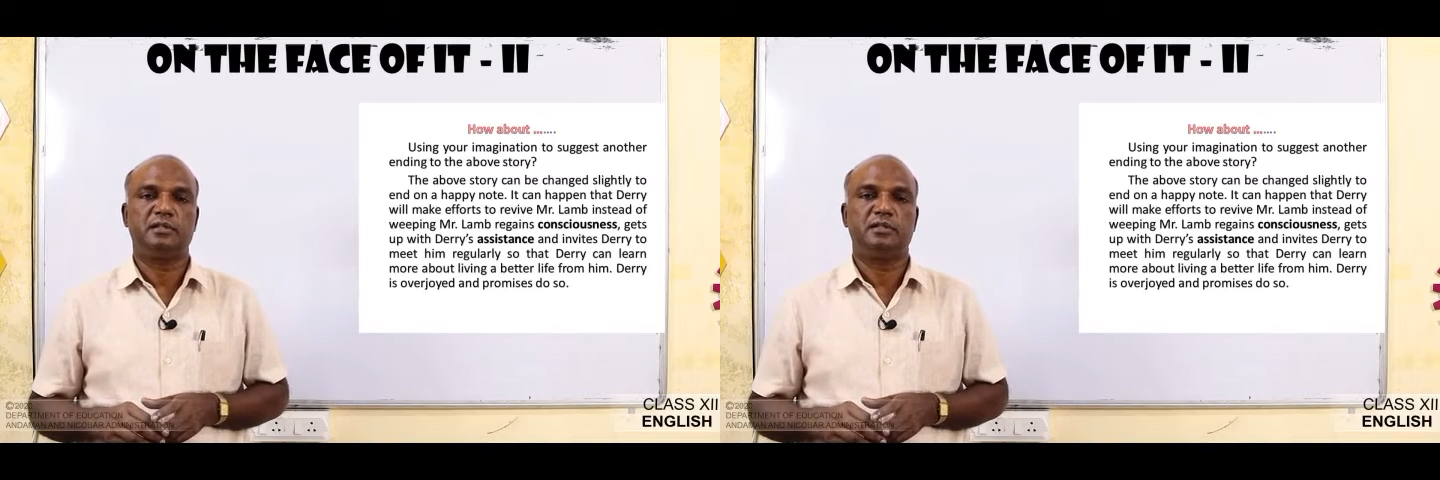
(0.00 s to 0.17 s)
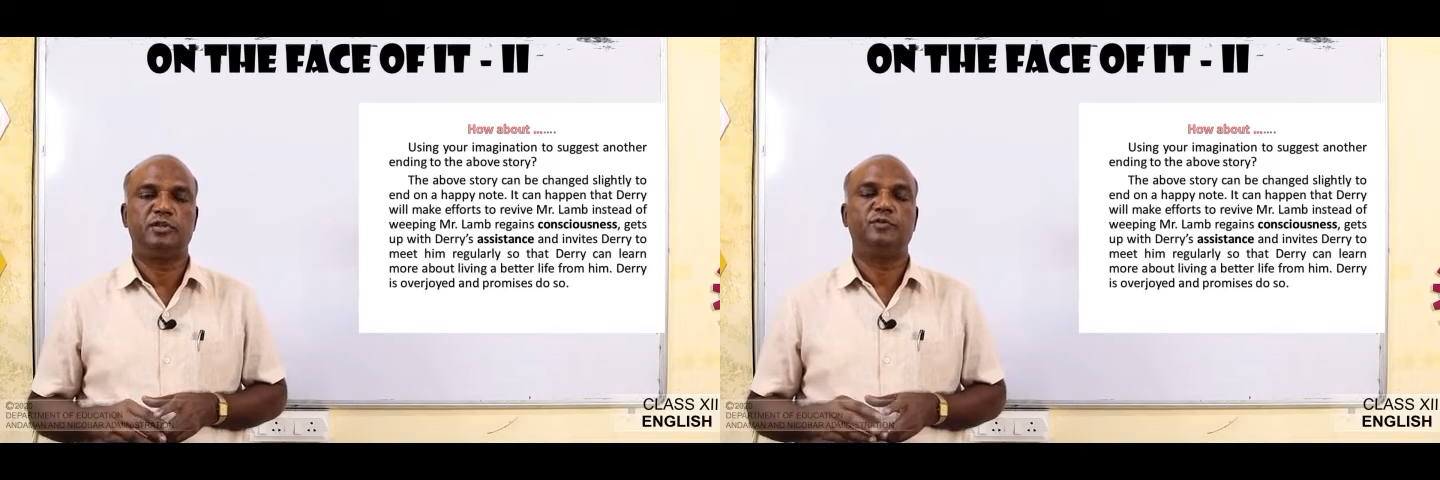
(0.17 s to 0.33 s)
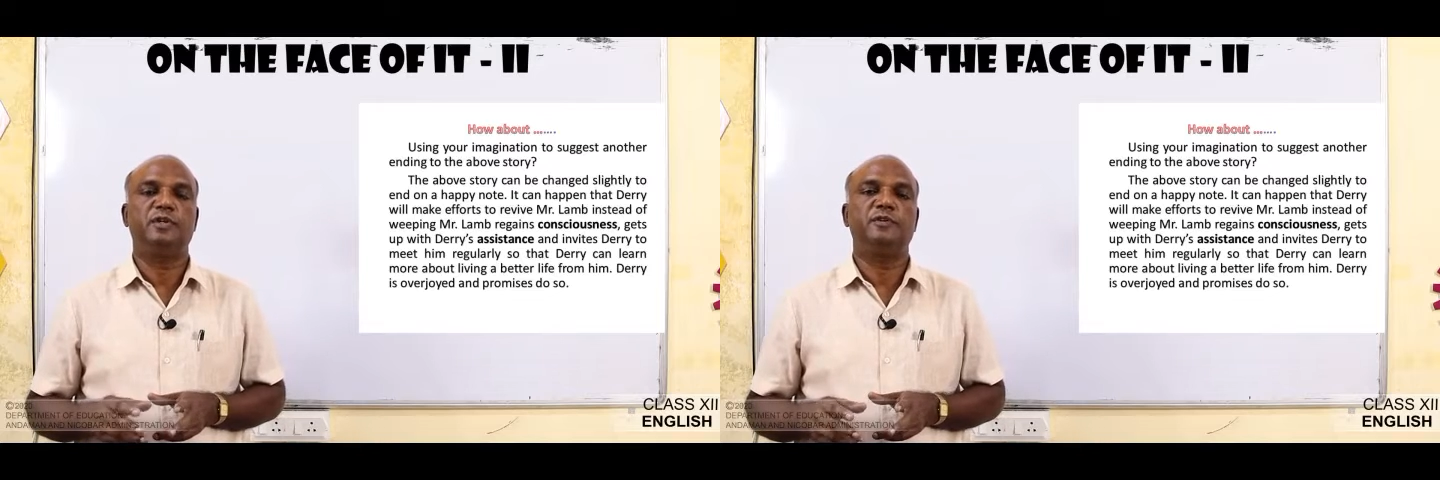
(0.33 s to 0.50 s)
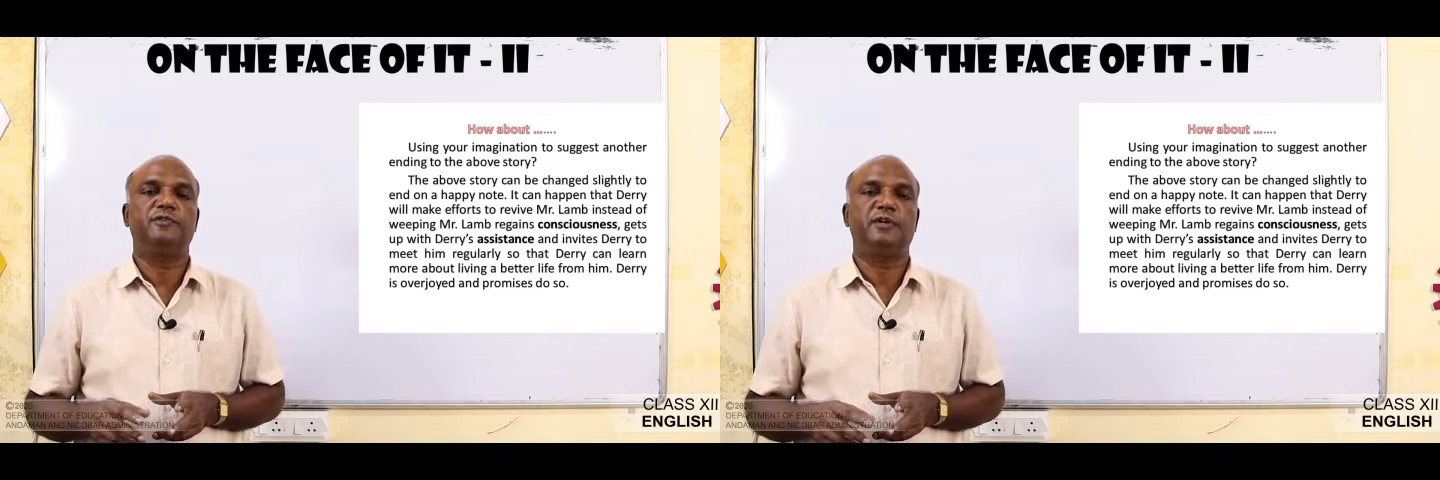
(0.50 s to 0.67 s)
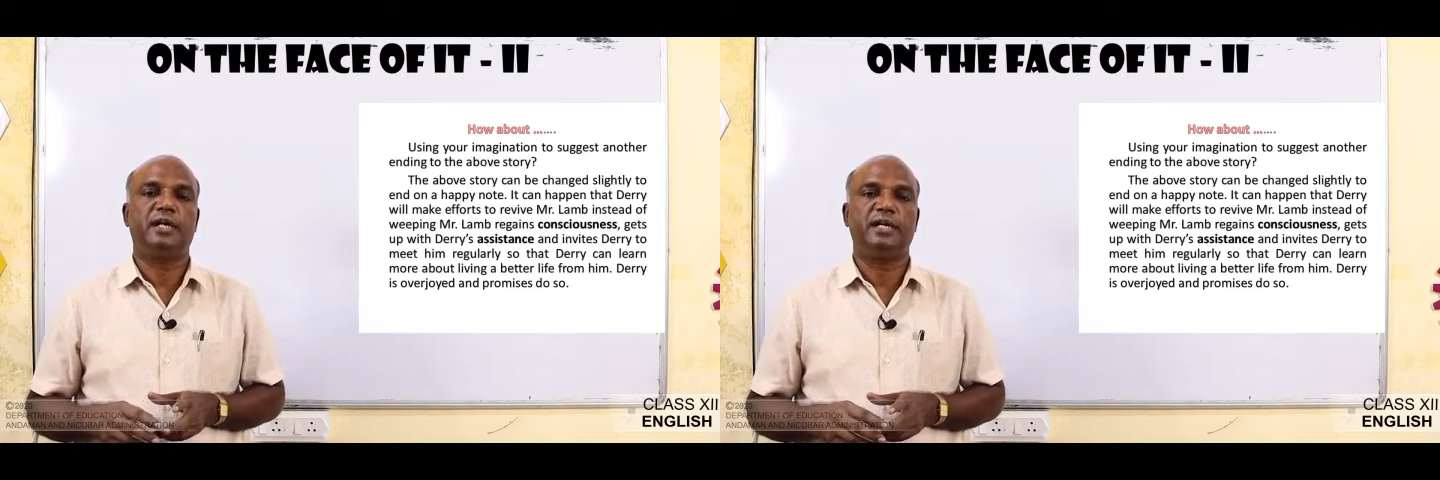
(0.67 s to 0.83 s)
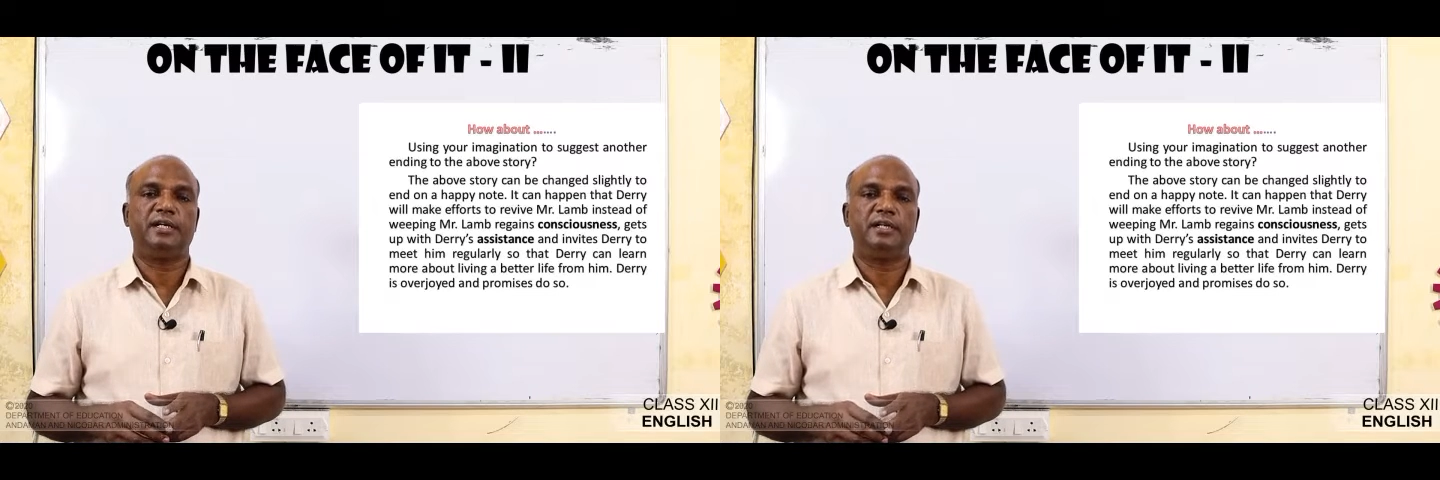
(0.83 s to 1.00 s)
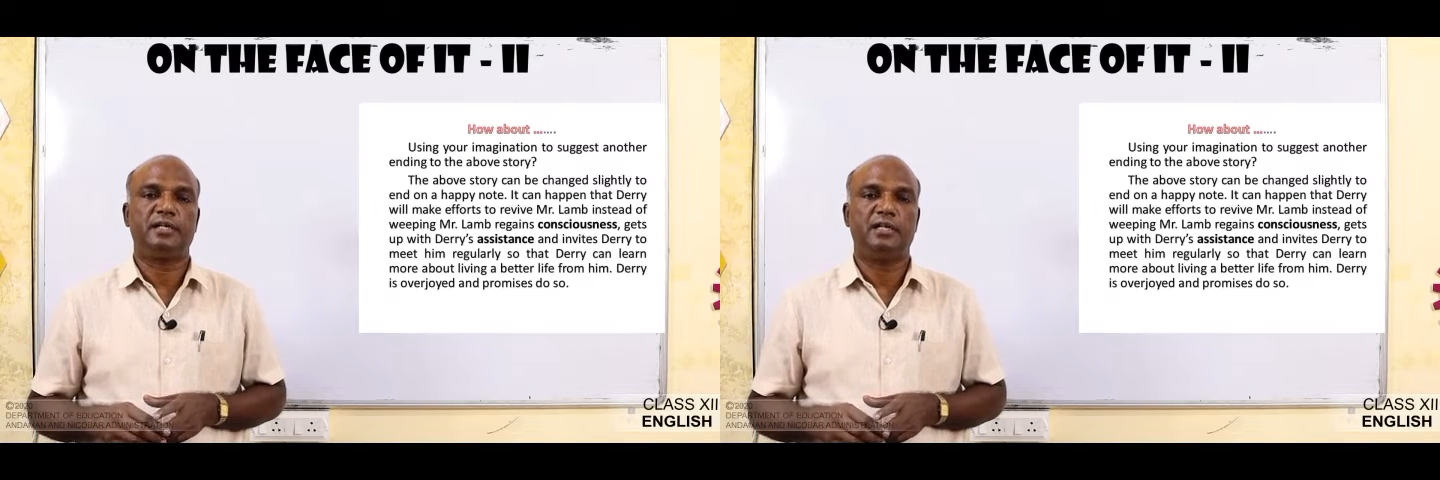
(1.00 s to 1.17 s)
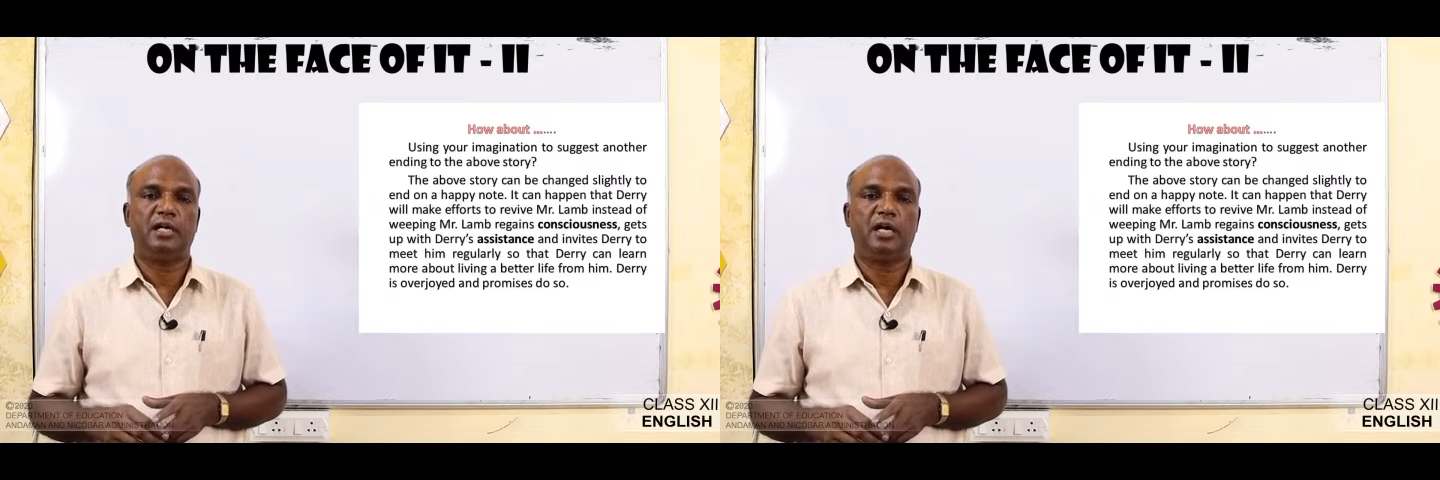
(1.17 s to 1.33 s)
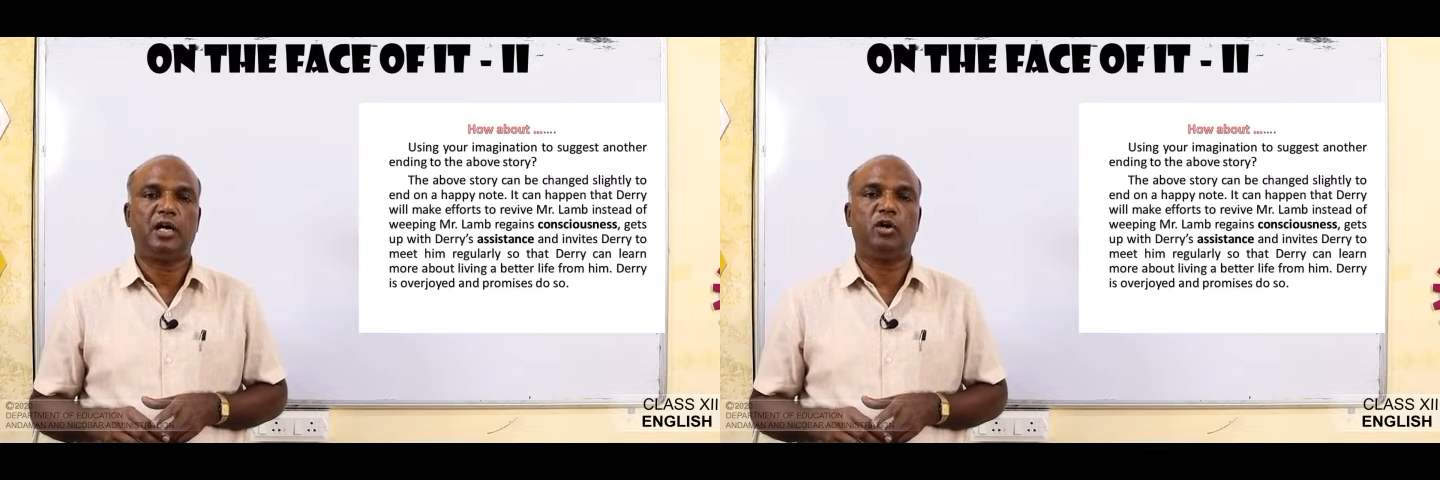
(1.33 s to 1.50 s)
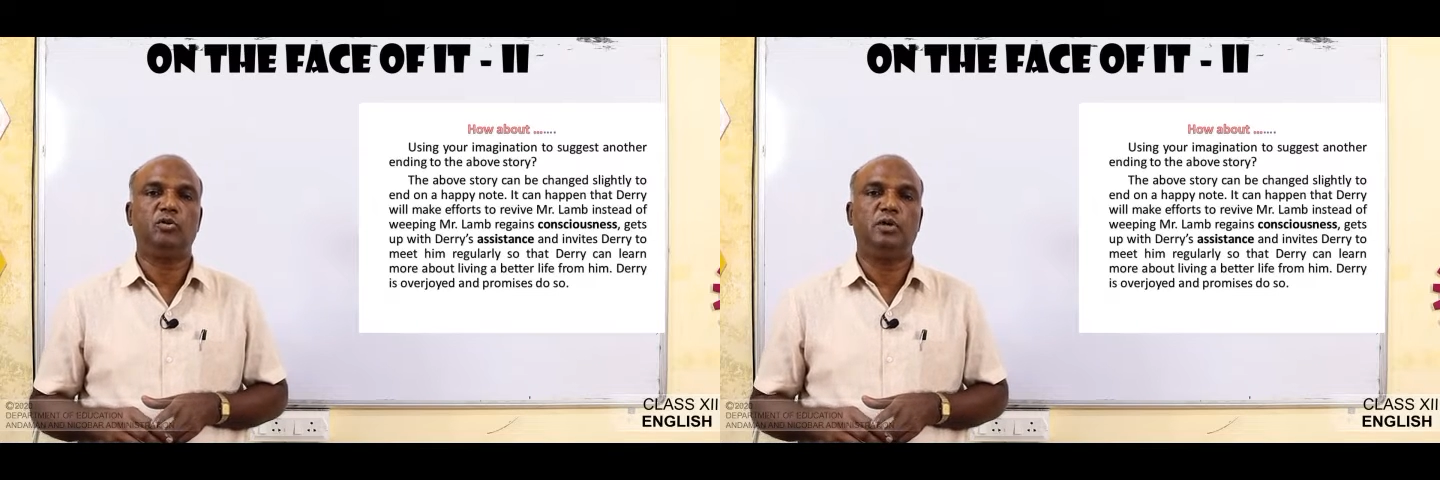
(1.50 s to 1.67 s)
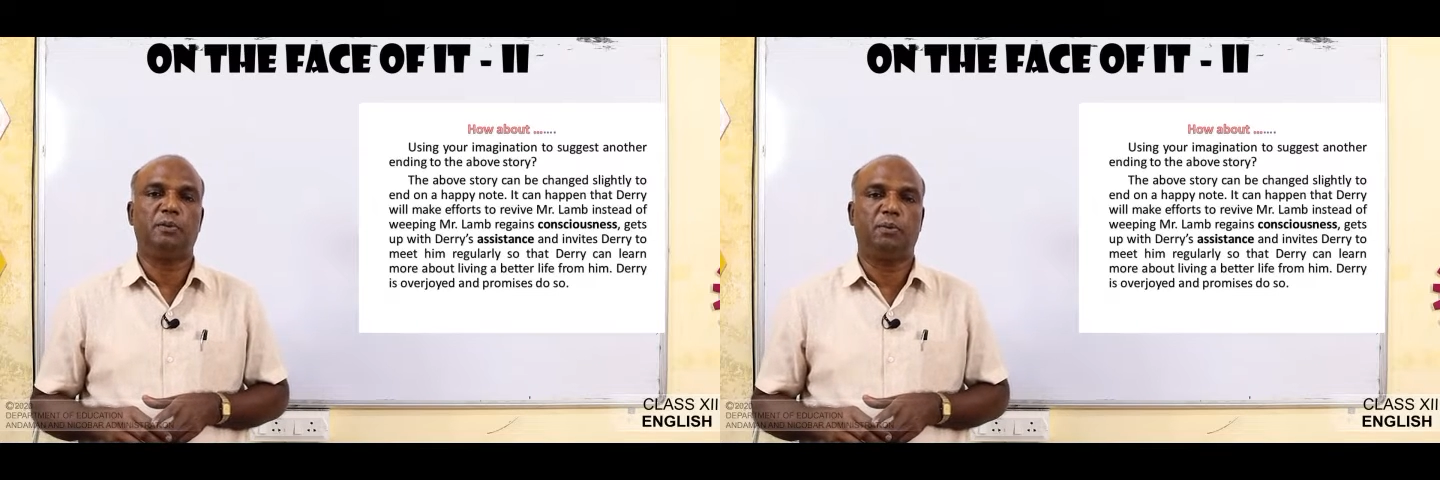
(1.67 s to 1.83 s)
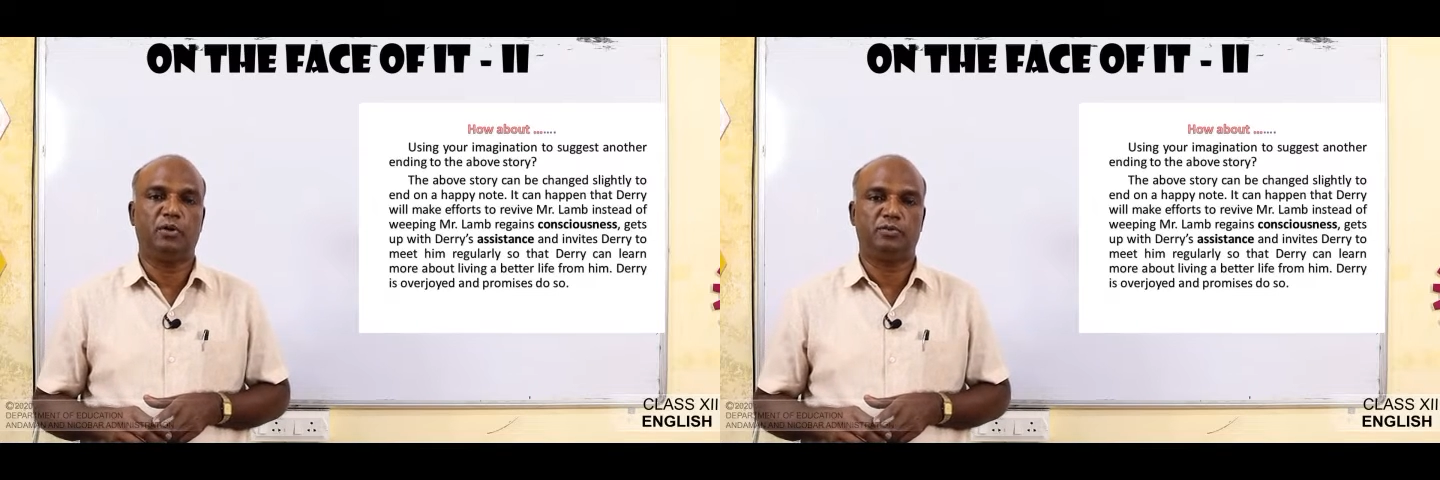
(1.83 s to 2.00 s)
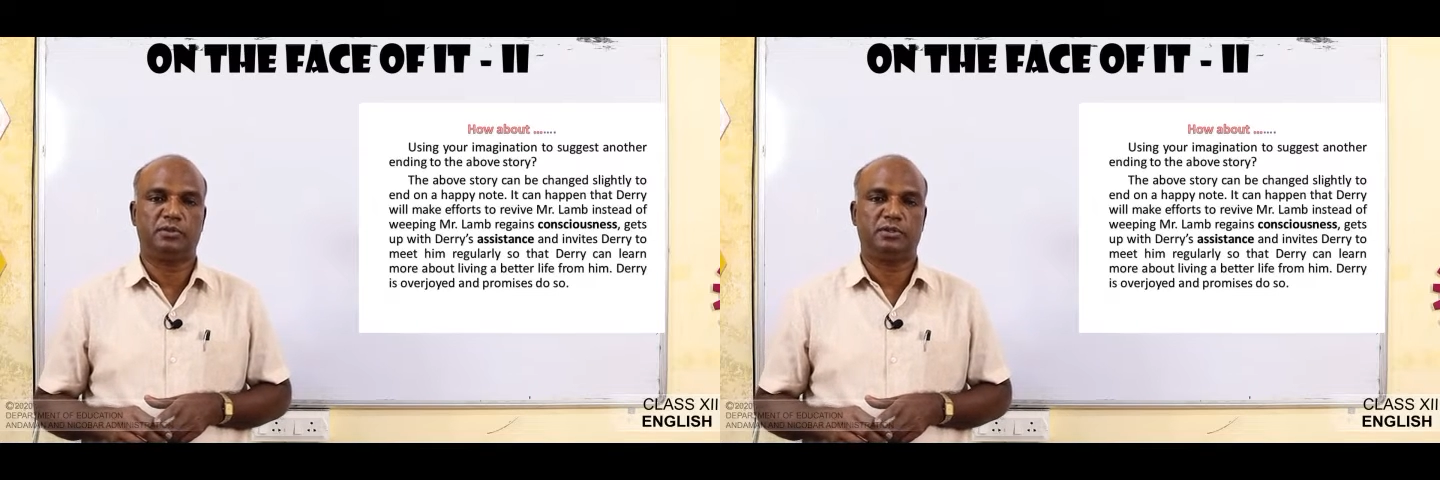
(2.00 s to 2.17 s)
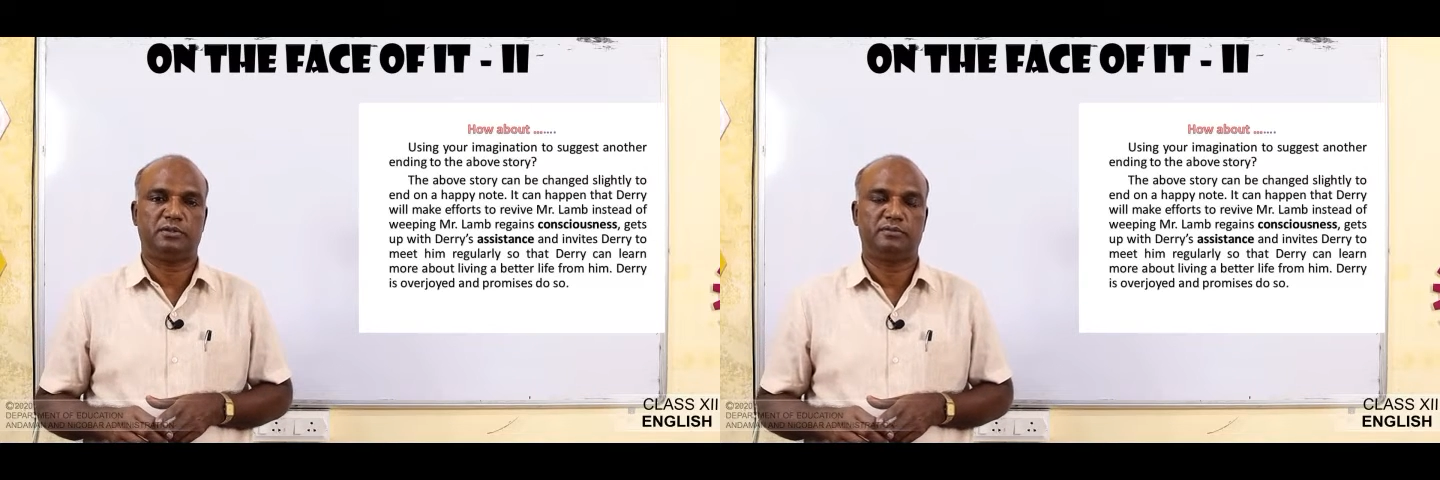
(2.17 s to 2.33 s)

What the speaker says: you will find how about.